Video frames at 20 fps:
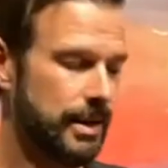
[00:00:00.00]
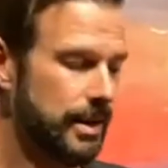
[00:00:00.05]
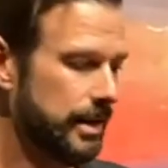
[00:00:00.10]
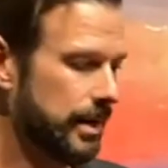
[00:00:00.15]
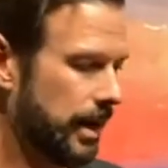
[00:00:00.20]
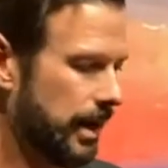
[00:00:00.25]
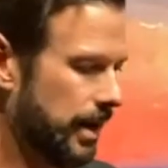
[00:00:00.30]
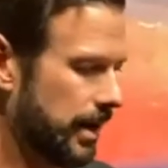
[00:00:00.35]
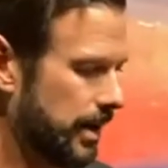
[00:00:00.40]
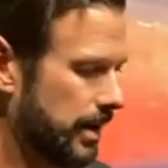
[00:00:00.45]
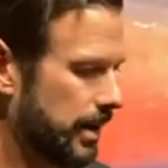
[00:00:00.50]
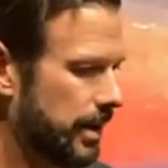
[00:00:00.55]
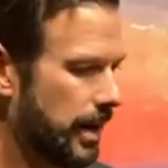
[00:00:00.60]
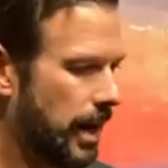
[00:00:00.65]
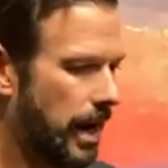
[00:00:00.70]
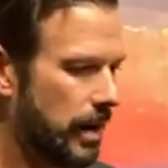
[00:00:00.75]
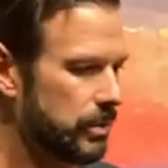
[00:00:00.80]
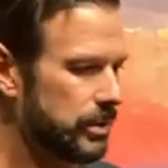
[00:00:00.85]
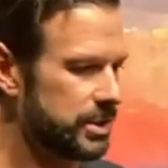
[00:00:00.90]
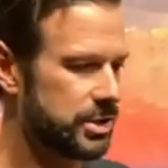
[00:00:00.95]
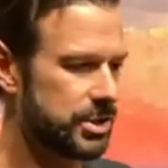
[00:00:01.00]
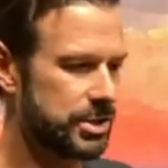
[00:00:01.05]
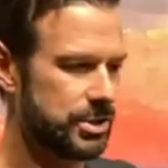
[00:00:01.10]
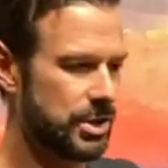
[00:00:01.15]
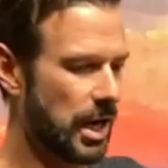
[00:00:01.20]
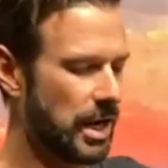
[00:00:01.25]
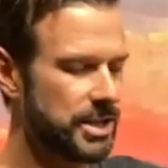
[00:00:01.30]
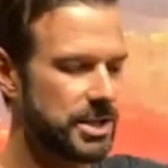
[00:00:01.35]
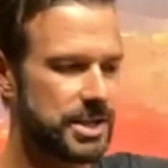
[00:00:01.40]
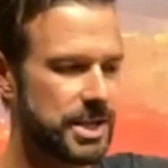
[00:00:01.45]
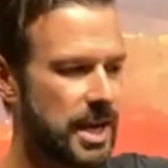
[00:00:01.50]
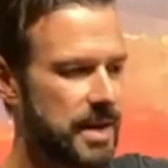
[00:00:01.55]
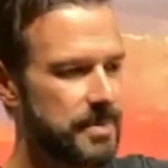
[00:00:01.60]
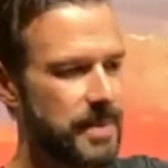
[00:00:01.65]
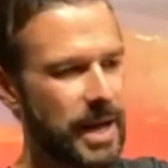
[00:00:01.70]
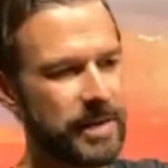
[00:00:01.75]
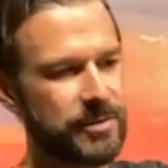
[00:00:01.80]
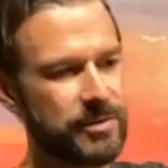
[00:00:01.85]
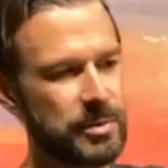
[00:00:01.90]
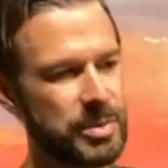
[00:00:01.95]
I just came
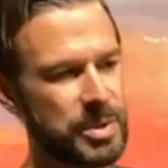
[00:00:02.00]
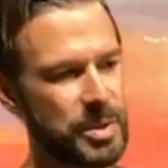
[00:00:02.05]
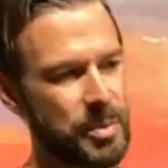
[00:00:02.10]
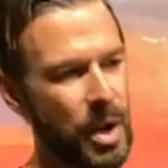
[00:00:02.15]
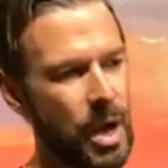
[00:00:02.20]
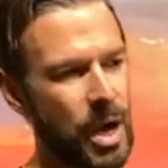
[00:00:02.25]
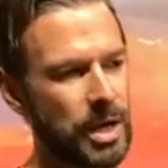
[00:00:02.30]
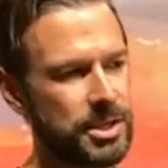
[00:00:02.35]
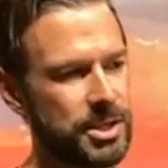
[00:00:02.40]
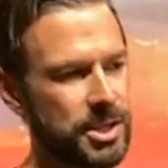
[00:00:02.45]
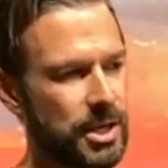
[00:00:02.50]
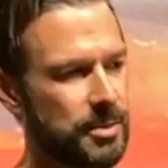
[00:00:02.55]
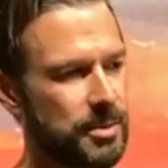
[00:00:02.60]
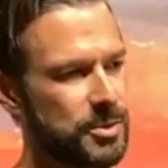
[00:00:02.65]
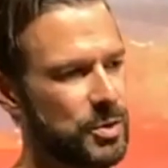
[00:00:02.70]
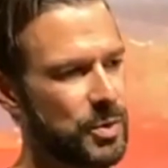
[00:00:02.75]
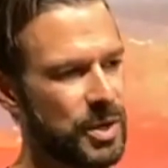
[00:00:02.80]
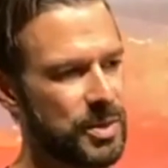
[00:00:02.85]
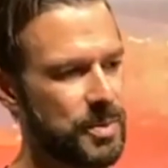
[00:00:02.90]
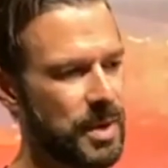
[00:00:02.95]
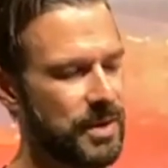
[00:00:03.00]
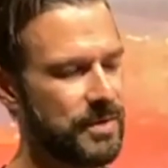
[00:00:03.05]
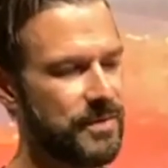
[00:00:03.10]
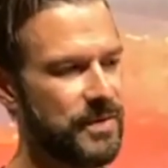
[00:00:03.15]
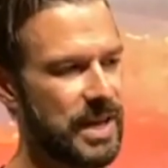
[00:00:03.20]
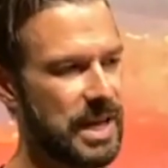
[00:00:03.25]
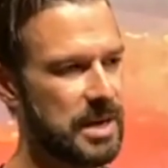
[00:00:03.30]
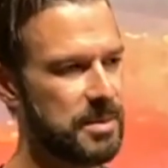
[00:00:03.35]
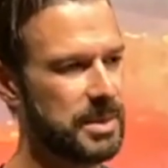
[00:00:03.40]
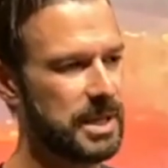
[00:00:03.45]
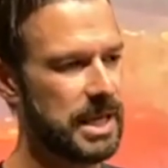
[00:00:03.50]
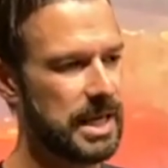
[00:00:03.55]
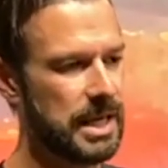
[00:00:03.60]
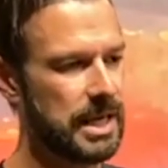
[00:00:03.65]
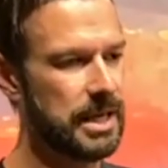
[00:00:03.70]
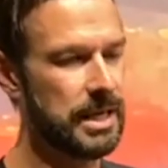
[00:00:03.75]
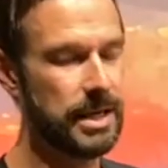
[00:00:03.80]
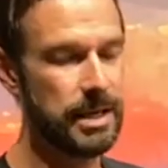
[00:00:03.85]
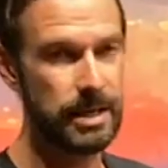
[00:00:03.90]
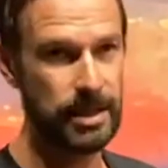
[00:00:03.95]
back from some hot tubs with my family
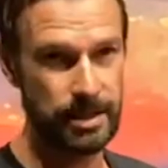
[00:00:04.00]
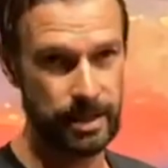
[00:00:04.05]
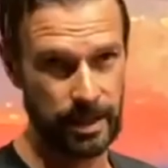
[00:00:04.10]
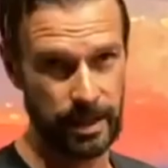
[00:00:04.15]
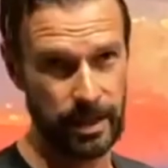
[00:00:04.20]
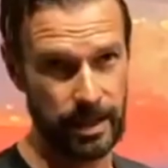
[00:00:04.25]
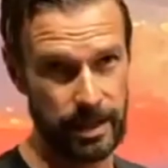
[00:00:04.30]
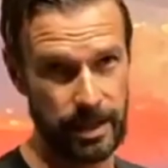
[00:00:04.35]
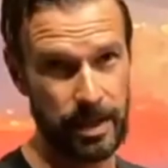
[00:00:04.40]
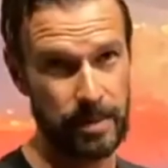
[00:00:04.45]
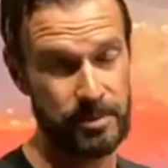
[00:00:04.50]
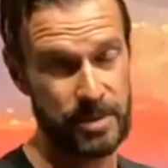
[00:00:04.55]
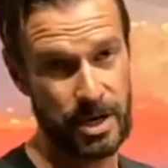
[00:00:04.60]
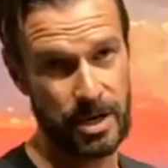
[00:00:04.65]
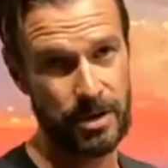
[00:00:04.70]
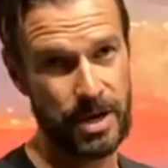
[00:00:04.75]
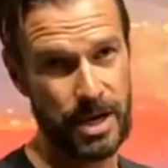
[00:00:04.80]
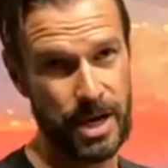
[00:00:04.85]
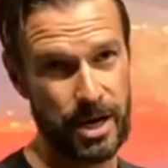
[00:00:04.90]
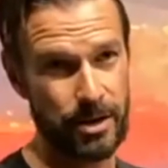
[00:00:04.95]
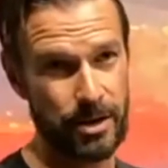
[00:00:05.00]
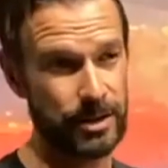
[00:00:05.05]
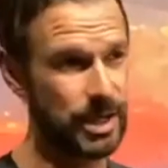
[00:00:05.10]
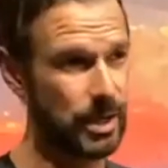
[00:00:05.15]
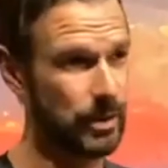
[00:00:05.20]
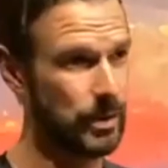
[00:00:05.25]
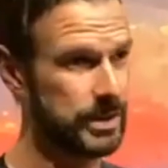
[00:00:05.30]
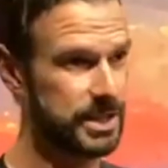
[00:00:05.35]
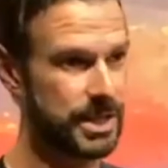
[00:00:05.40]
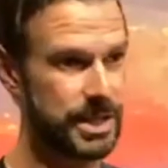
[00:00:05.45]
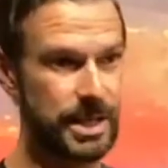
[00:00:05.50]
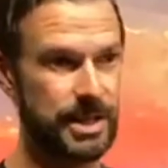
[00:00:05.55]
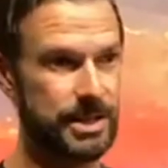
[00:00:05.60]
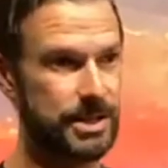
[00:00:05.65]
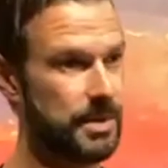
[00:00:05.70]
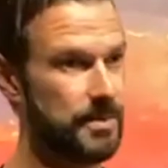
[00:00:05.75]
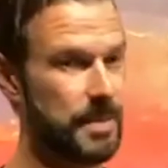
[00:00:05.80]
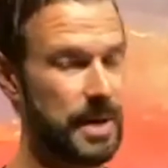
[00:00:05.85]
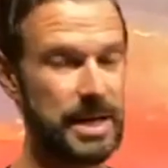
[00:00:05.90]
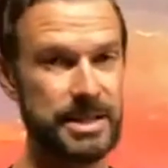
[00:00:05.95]
up near here, and there was this
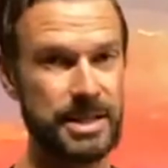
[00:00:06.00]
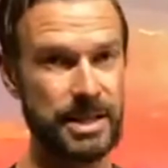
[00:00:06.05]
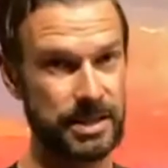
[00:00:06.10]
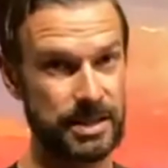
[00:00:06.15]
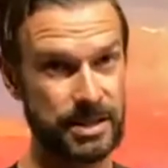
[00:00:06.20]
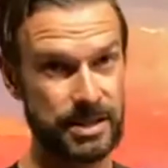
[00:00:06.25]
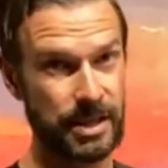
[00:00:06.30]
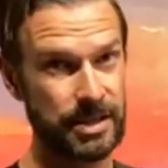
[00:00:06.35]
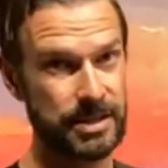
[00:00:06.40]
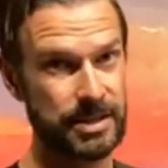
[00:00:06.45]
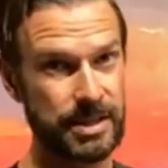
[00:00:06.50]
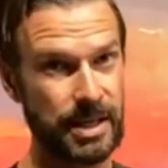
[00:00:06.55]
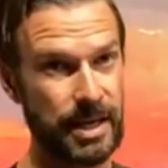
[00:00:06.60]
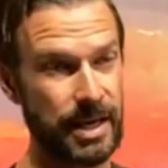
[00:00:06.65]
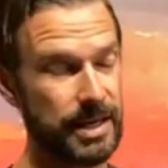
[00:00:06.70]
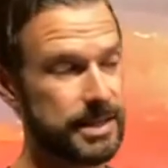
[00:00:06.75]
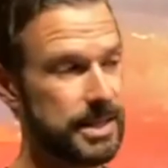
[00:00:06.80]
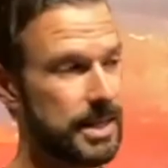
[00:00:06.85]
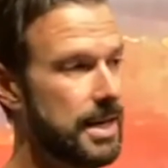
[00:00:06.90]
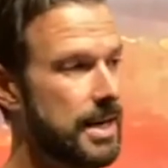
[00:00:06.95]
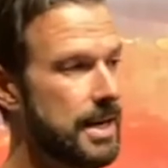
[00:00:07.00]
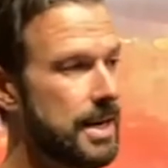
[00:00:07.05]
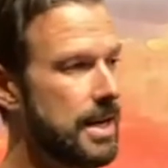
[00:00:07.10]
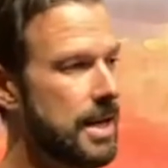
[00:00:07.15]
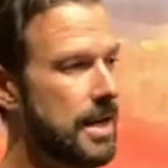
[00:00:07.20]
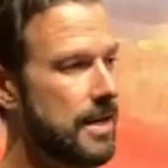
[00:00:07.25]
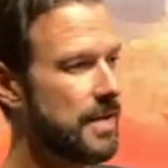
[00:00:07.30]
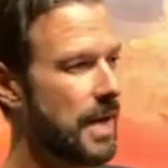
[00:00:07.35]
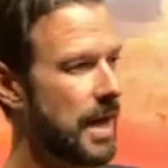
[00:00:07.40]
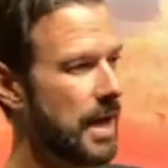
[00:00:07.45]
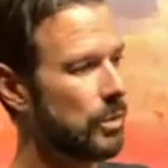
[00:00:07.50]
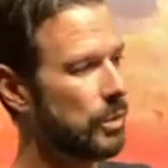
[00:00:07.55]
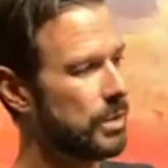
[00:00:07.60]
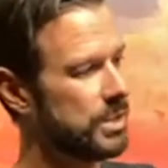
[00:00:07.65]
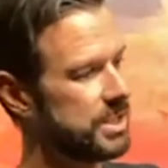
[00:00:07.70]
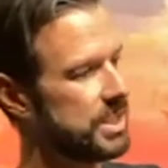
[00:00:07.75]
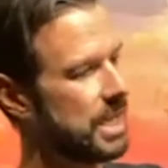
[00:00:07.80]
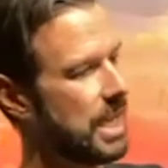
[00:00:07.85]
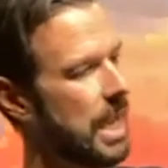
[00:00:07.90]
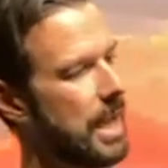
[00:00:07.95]
amazing sunset that
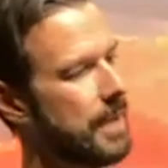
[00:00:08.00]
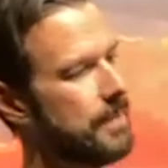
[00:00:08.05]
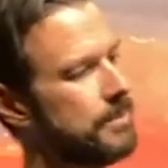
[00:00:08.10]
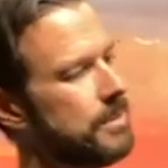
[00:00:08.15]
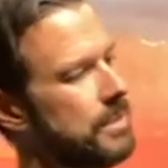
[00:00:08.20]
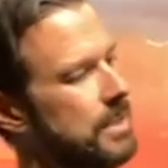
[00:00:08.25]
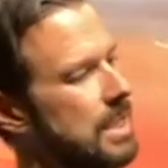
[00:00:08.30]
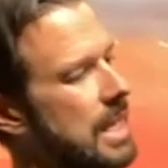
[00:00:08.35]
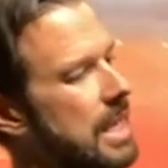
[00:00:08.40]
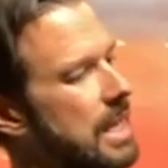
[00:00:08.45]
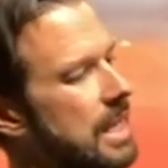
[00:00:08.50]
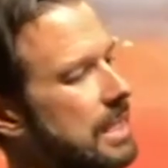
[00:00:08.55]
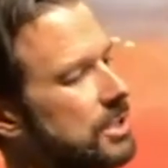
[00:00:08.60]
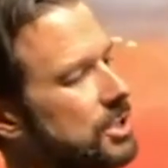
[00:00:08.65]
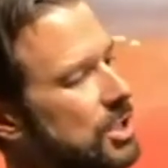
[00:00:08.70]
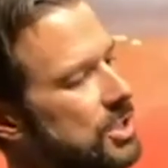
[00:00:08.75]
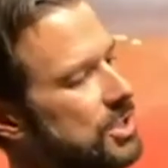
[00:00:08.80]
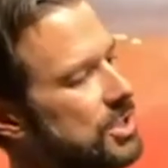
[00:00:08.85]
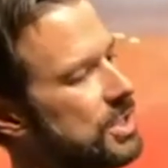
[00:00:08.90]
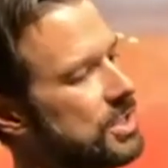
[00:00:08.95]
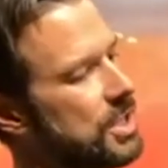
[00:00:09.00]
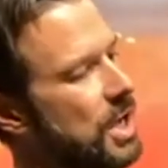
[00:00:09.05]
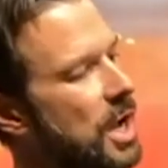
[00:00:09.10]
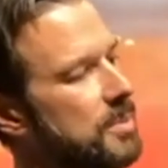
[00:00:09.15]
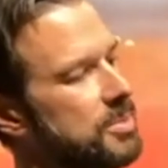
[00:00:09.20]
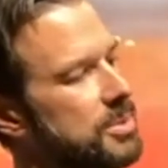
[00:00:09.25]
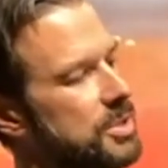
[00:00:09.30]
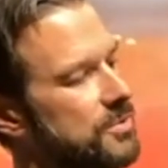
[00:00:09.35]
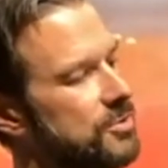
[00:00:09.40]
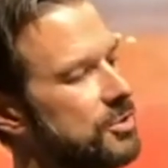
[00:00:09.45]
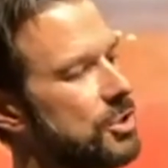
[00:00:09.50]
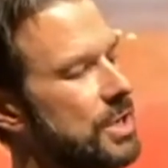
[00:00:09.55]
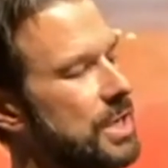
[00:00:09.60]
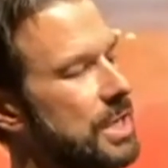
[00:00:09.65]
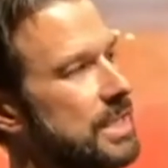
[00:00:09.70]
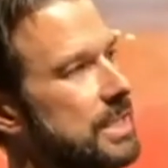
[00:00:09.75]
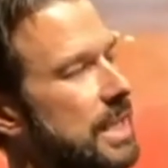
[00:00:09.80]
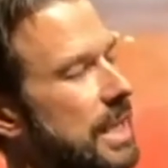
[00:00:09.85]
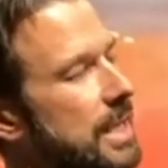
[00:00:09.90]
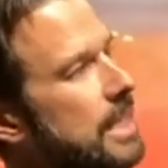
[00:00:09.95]
was hitting just the tops of trees.
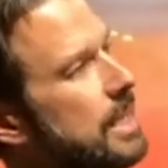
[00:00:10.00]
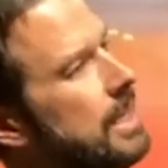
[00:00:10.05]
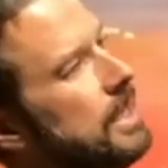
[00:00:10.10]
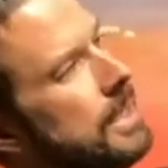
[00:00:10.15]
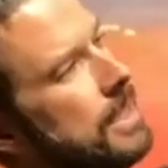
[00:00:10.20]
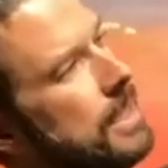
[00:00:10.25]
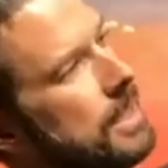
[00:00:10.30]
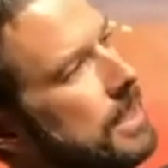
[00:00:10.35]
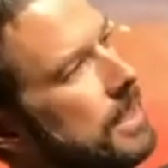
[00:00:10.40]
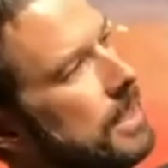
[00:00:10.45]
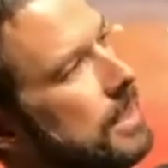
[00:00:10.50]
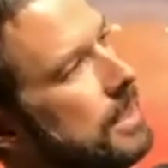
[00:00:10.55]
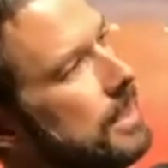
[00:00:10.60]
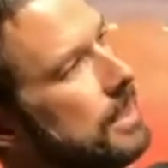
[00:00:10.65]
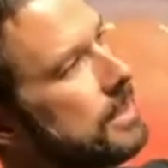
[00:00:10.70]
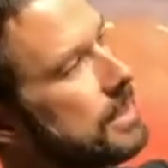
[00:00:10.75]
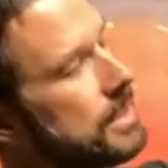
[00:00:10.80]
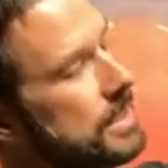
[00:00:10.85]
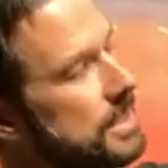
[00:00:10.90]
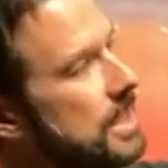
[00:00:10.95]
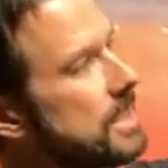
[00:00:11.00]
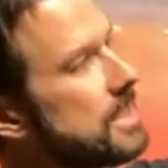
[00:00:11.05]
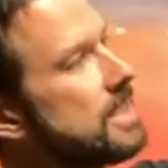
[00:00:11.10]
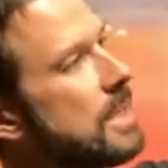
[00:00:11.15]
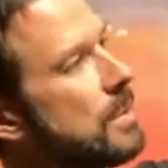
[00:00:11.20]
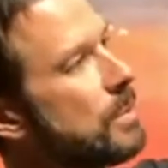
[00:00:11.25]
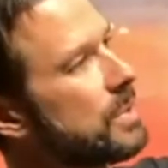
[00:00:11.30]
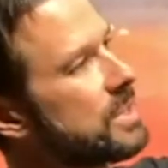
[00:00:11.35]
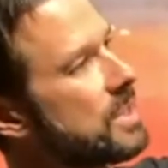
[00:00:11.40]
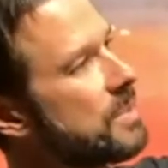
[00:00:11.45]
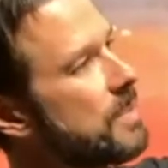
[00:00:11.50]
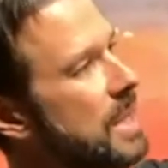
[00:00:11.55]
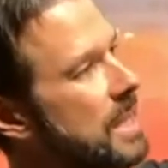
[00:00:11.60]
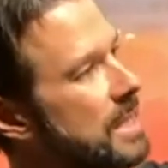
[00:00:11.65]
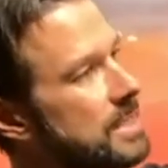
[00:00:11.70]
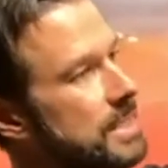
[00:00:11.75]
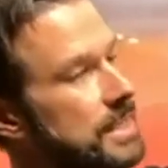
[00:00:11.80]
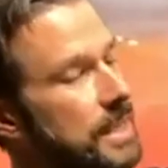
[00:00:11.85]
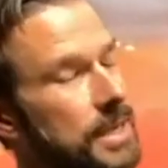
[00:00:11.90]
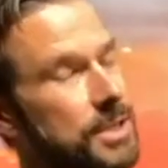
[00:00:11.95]
Like, the sunset was
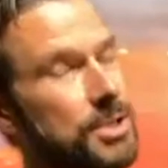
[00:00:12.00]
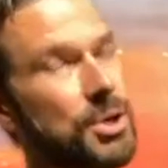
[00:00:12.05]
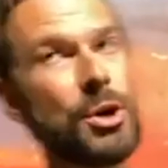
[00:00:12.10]
amazing. I turn